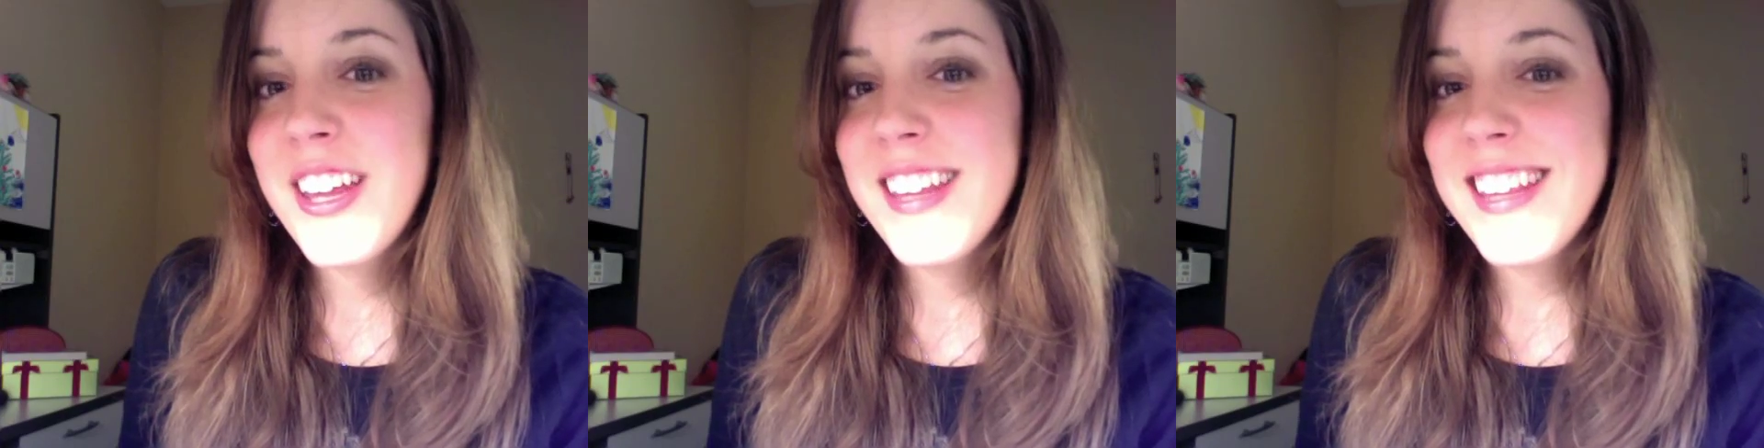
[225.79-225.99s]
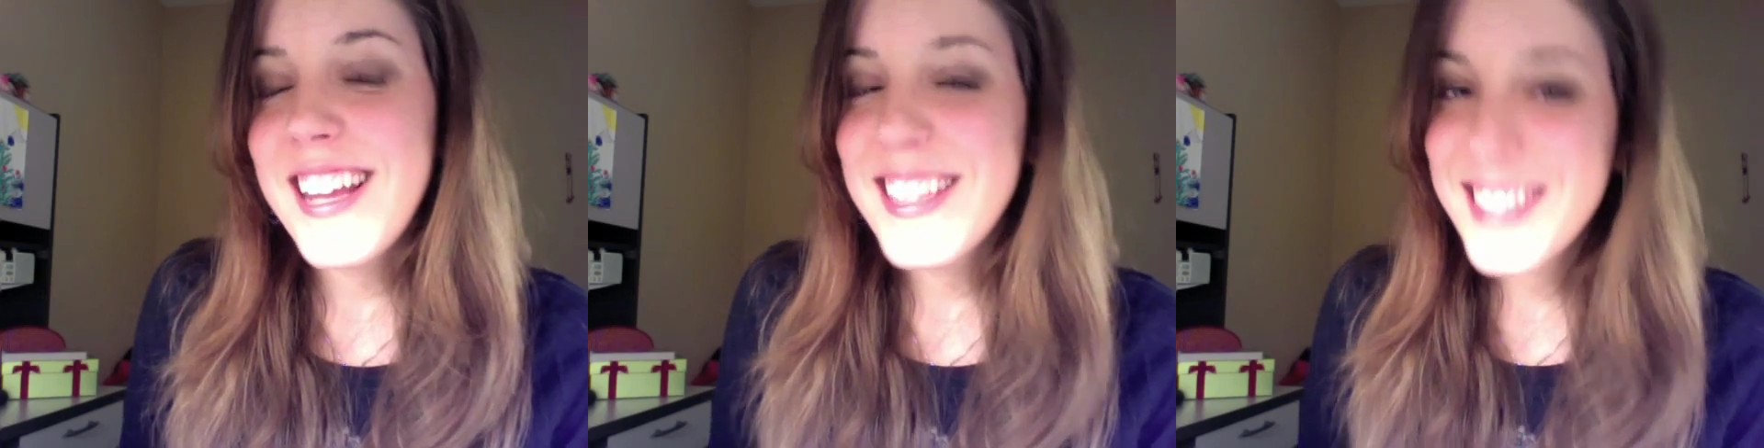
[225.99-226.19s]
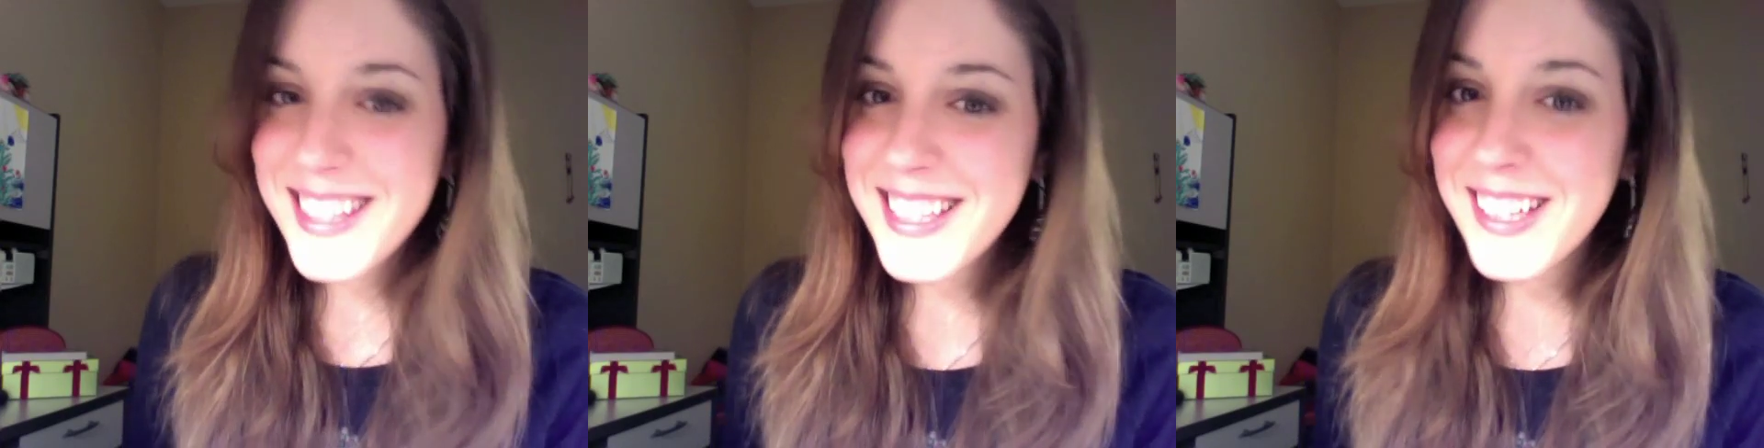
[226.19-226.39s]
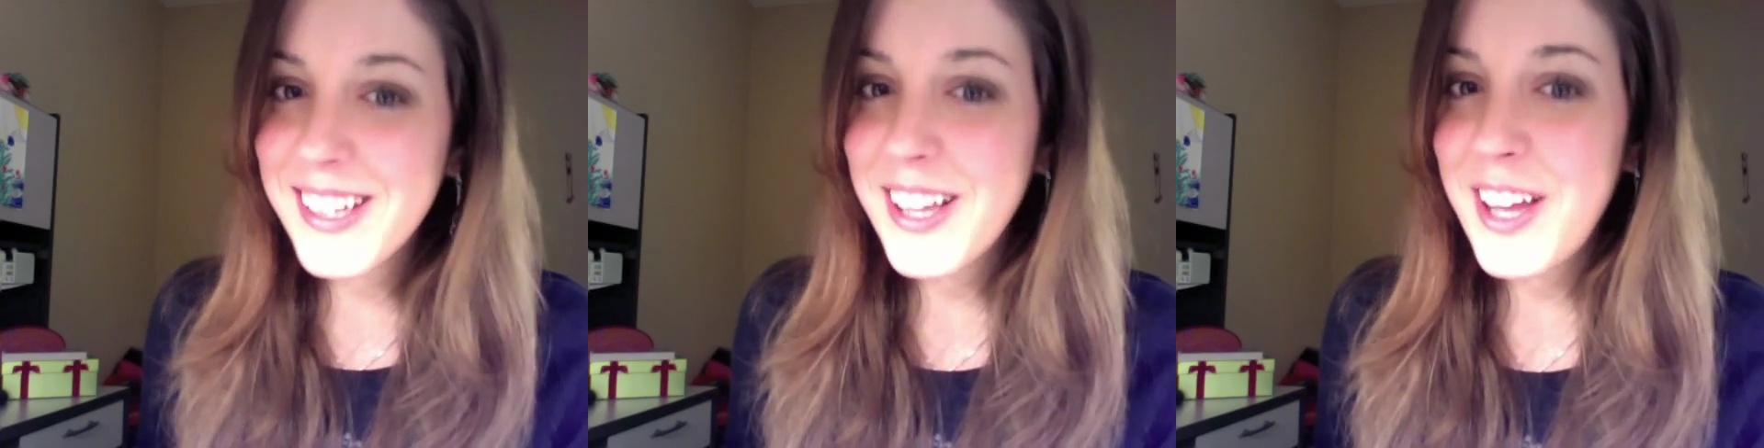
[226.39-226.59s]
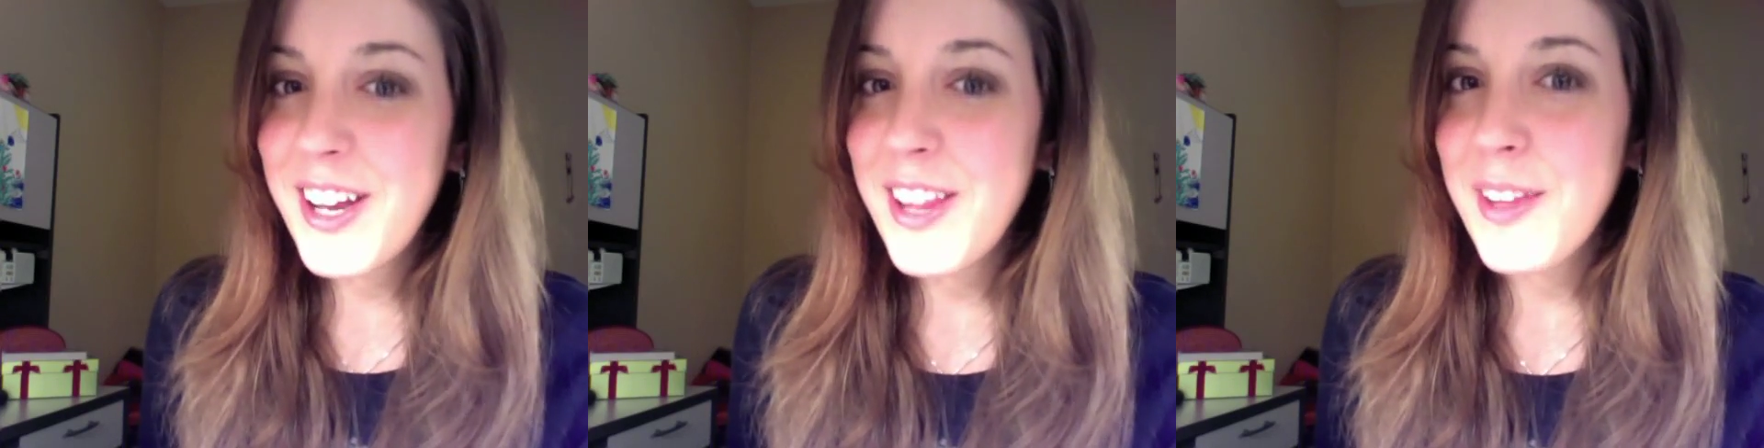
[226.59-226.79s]
that's still
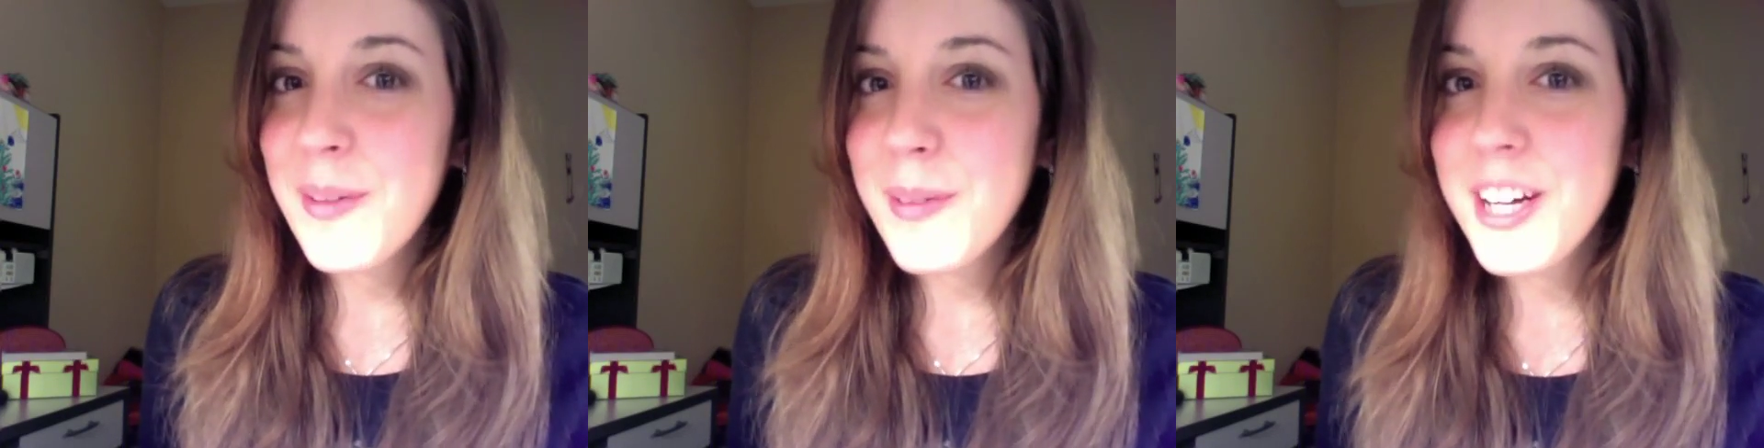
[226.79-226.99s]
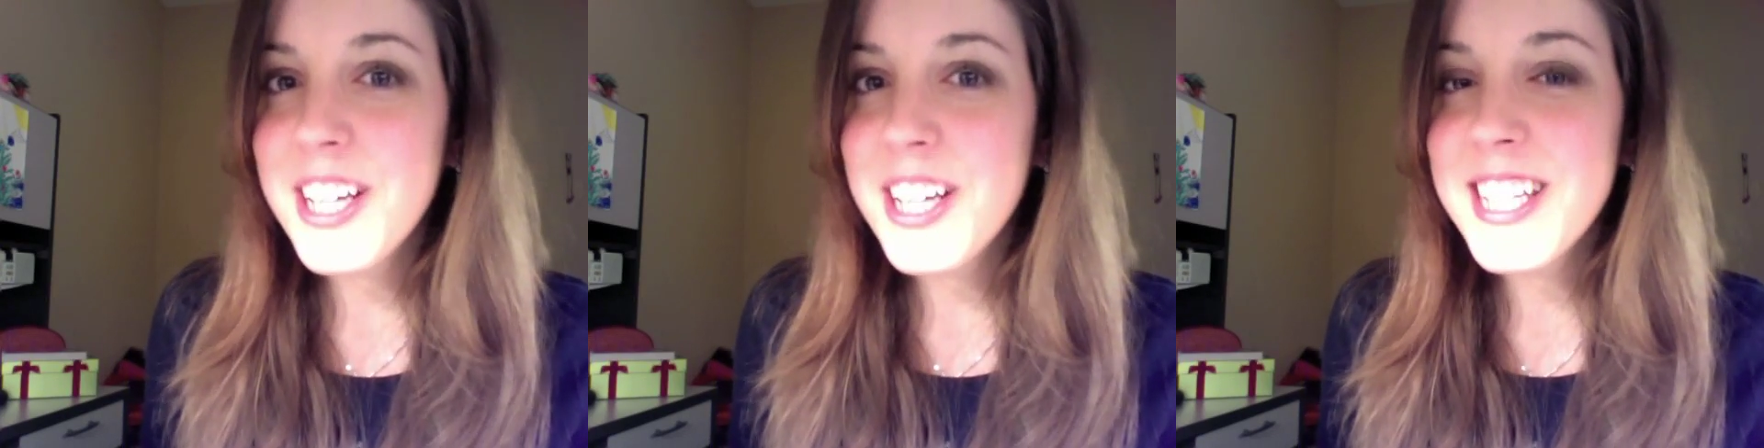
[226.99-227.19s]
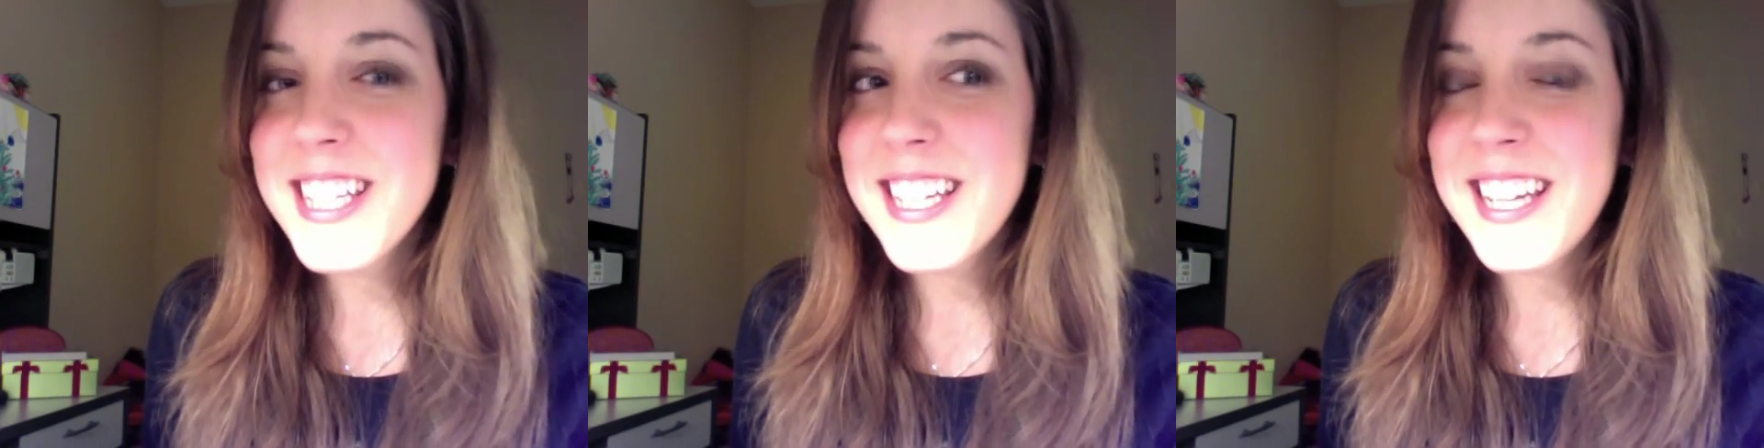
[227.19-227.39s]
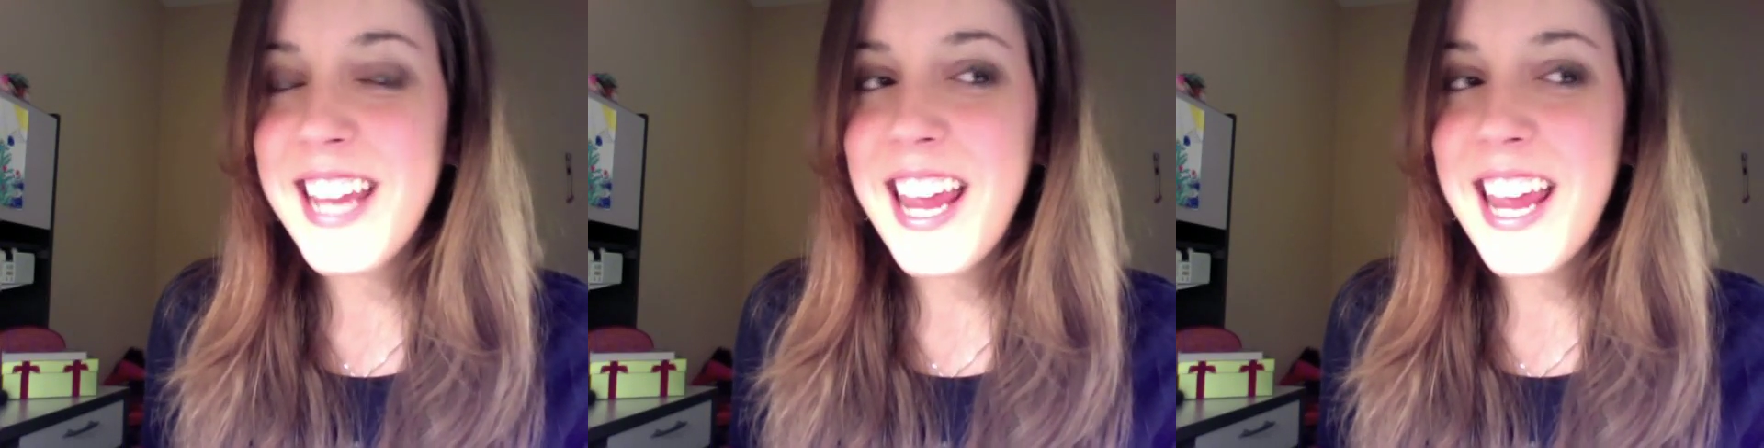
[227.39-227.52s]
another person,